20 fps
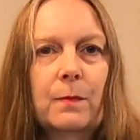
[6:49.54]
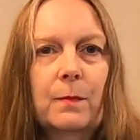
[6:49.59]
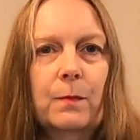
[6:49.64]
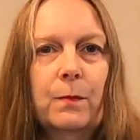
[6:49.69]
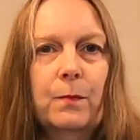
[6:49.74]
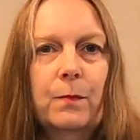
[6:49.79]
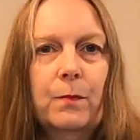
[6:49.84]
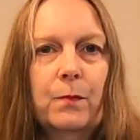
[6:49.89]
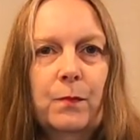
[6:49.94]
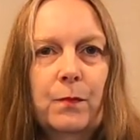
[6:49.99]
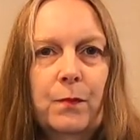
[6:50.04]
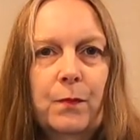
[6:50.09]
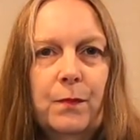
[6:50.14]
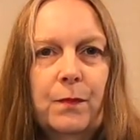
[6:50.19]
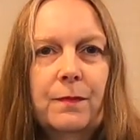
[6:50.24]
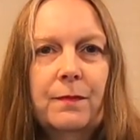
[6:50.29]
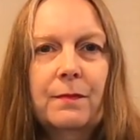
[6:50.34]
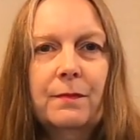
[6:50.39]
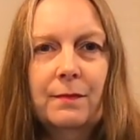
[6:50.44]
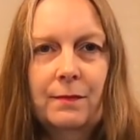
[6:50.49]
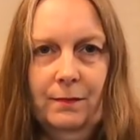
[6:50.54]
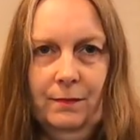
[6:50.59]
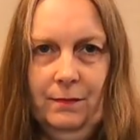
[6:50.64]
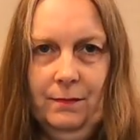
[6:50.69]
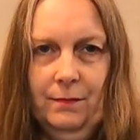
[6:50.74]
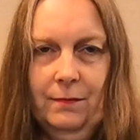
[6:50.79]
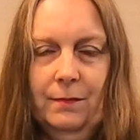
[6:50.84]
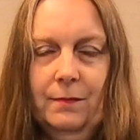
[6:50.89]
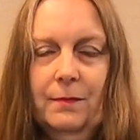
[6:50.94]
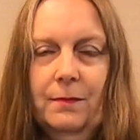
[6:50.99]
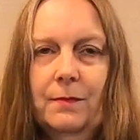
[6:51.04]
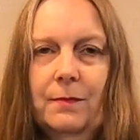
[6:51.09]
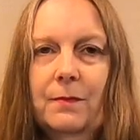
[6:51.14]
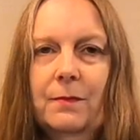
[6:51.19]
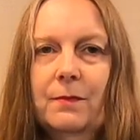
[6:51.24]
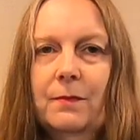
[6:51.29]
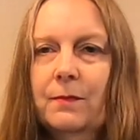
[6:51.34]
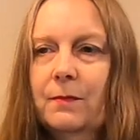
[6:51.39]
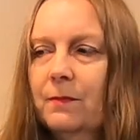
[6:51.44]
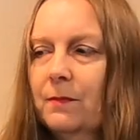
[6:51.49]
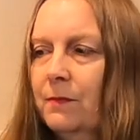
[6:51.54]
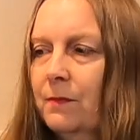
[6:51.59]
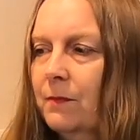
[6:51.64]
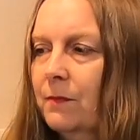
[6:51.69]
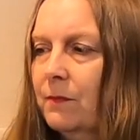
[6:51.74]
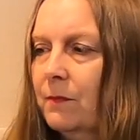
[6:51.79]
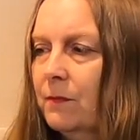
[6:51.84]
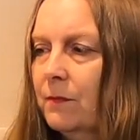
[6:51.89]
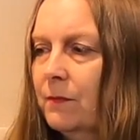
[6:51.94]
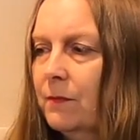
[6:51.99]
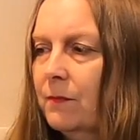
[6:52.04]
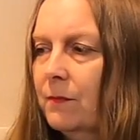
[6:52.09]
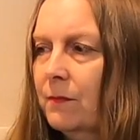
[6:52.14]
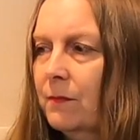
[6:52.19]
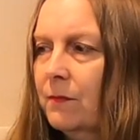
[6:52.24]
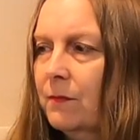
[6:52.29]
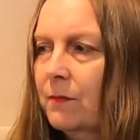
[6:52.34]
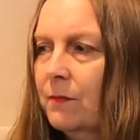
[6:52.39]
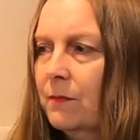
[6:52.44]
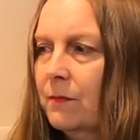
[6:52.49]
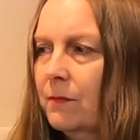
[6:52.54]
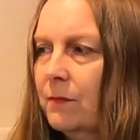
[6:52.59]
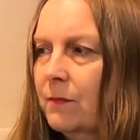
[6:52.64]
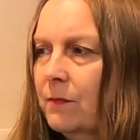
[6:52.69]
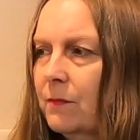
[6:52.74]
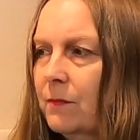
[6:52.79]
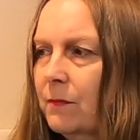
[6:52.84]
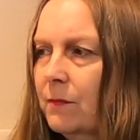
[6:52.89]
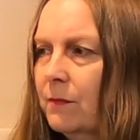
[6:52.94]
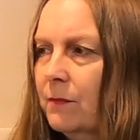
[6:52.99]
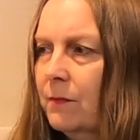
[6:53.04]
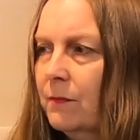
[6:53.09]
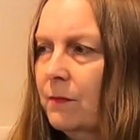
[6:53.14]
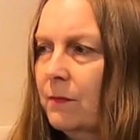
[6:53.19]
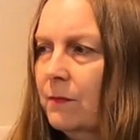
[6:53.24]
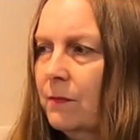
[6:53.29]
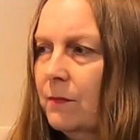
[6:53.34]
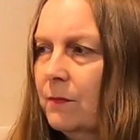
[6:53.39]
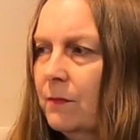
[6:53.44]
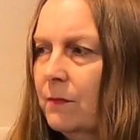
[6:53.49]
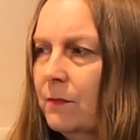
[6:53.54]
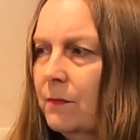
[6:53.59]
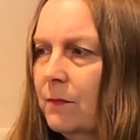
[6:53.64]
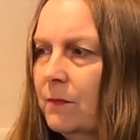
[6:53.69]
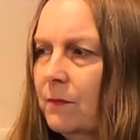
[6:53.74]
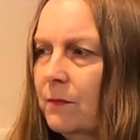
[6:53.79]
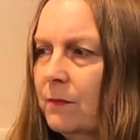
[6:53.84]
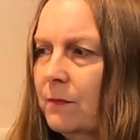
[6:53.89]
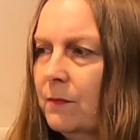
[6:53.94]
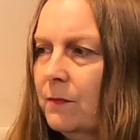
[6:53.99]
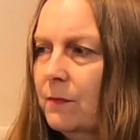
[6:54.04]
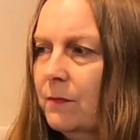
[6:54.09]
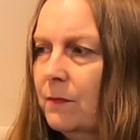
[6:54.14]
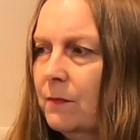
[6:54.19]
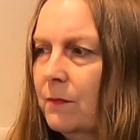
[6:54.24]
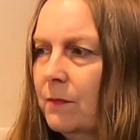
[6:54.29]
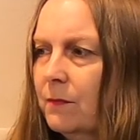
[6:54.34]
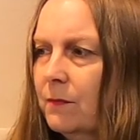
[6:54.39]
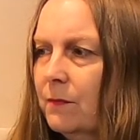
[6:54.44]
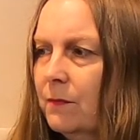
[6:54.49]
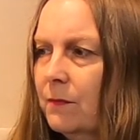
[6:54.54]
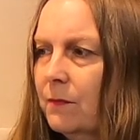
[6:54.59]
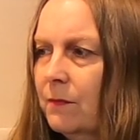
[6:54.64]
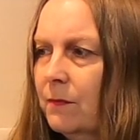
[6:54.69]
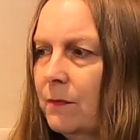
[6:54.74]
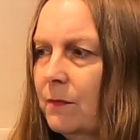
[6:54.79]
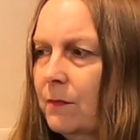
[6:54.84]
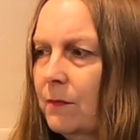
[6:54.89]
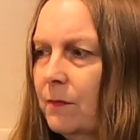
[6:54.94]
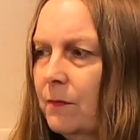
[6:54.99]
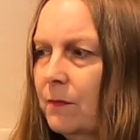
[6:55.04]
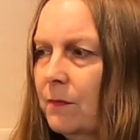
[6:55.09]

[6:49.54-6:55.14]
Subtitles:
[no speech]